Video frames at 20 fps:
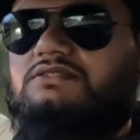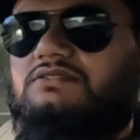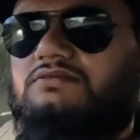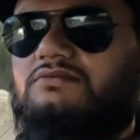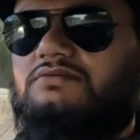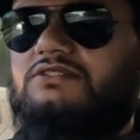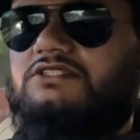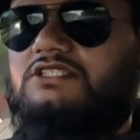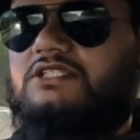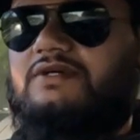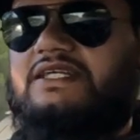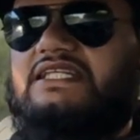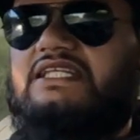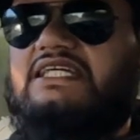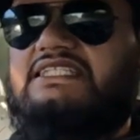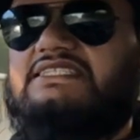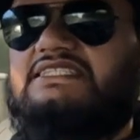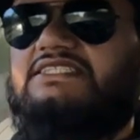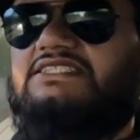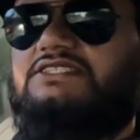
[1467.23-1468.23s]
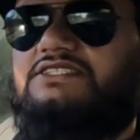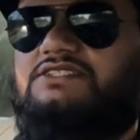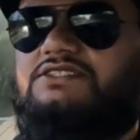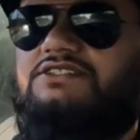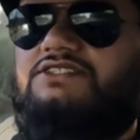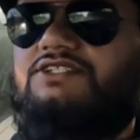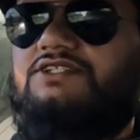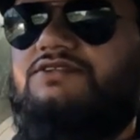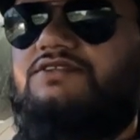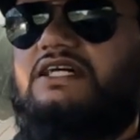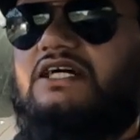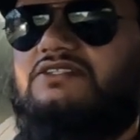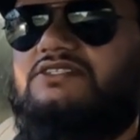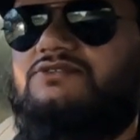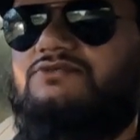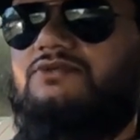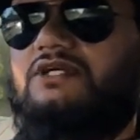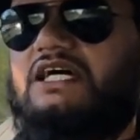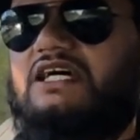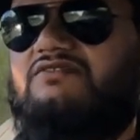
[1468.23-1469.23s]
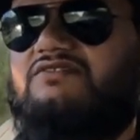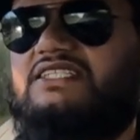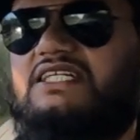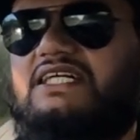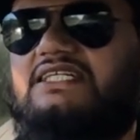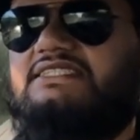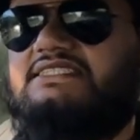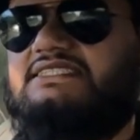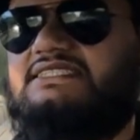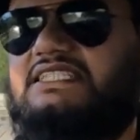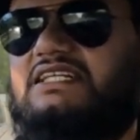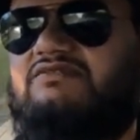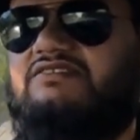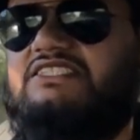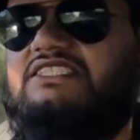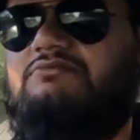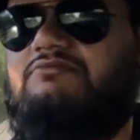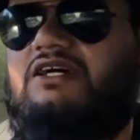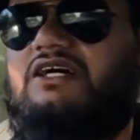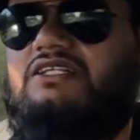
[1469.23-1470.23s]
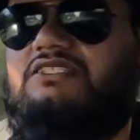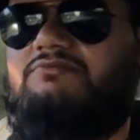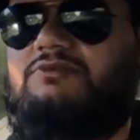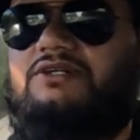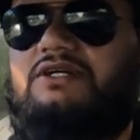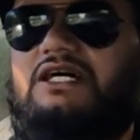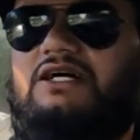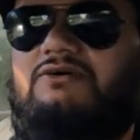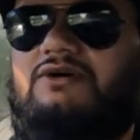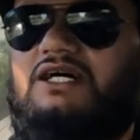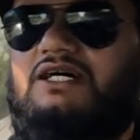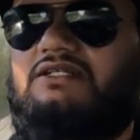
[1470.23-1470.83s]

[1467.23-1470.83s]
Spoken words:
doing less than 2,000 revs at 70 miles per hour.